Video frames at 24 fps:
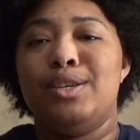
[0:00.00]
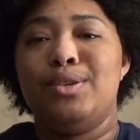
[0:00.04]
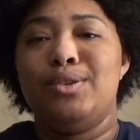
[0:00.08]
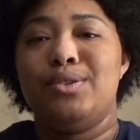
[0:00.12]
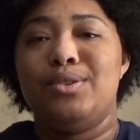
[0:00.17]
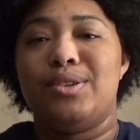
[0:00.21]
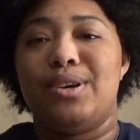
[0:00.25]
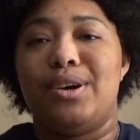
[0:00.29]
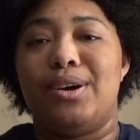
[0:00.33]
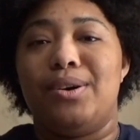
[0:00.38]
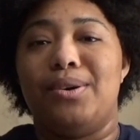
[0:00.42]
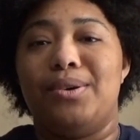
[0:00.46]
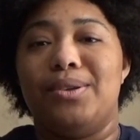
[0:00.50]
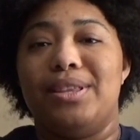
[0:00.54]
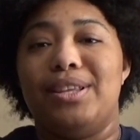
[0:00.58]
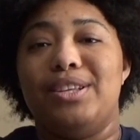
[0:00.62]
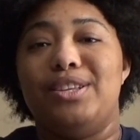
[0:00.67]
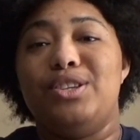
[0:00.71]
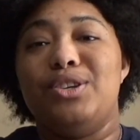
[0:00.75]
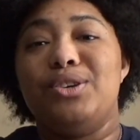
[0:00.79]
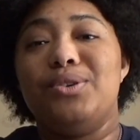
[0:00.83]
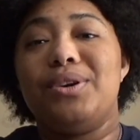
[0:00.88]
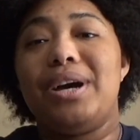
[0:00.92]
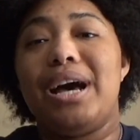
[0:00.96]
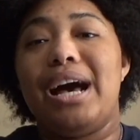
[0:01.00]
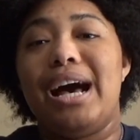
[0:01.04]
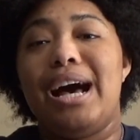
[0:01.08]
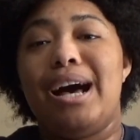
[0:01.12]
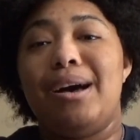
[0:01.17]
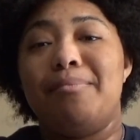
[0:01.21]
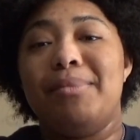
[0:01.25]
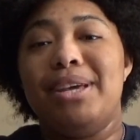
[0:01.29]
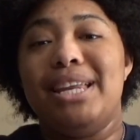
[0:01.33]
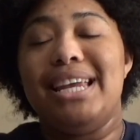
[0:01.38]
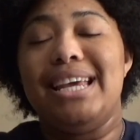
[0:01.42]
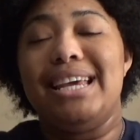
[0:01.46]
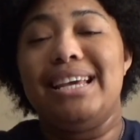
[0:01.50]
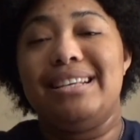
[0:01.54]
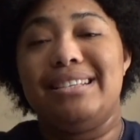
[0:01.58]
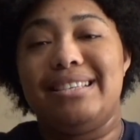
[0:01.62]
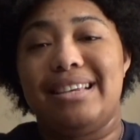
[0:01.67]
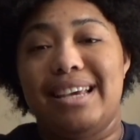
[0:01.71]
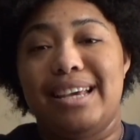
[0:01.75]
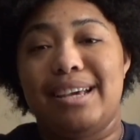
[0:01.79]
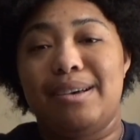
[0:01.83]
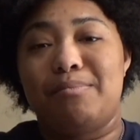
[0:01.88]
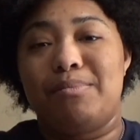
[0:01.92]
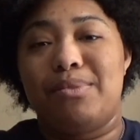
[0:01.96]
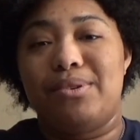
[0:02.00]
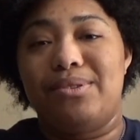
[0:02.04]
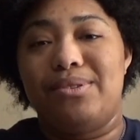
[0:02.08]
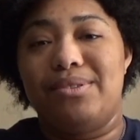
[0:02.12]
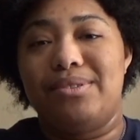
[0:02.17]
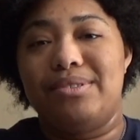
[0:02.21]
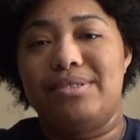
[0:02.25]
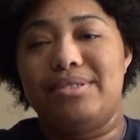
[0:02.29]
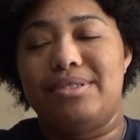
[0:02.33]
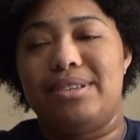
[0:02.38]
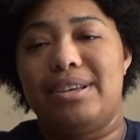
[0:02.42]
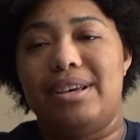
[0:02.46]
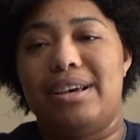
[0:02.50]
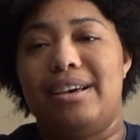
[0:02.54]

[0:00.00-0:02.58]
So the two common examples